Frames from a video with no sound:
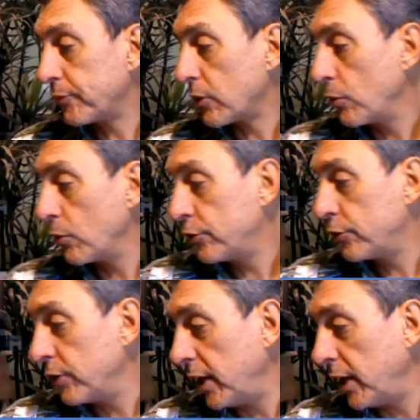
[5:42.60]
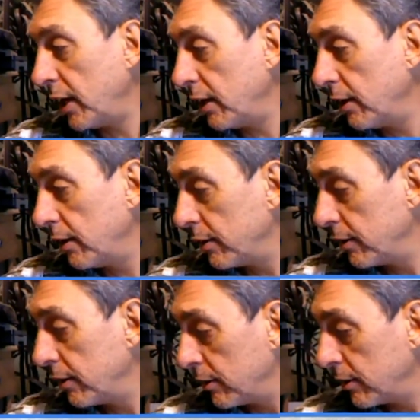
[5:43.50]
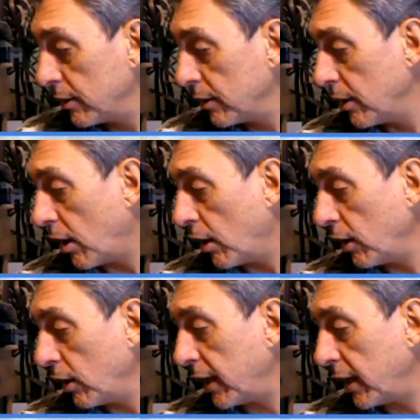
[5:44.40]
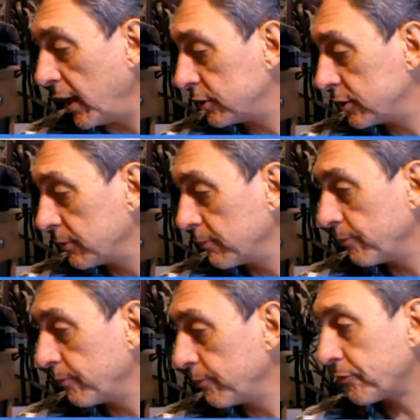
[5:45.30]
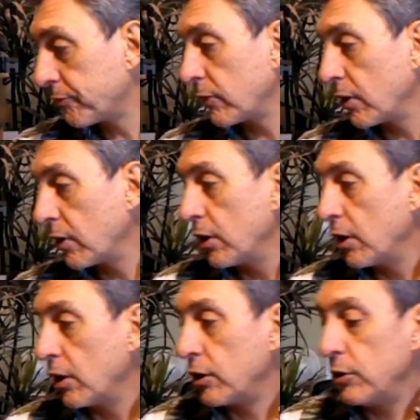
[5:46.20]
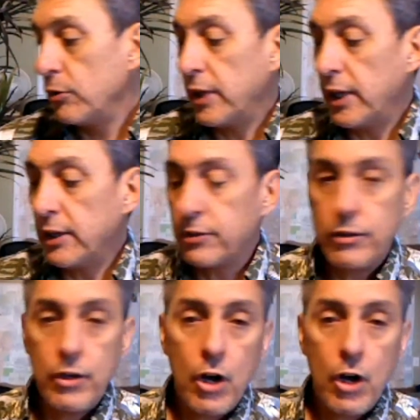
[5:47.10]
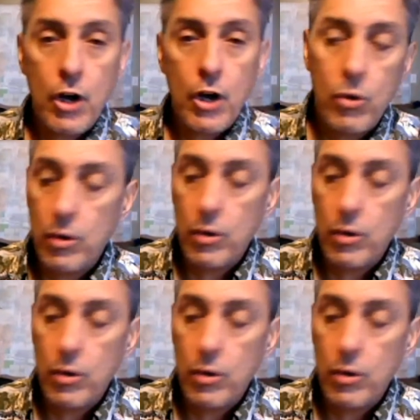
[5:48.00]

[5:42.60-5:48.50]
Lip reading: what you need are leads. You need to know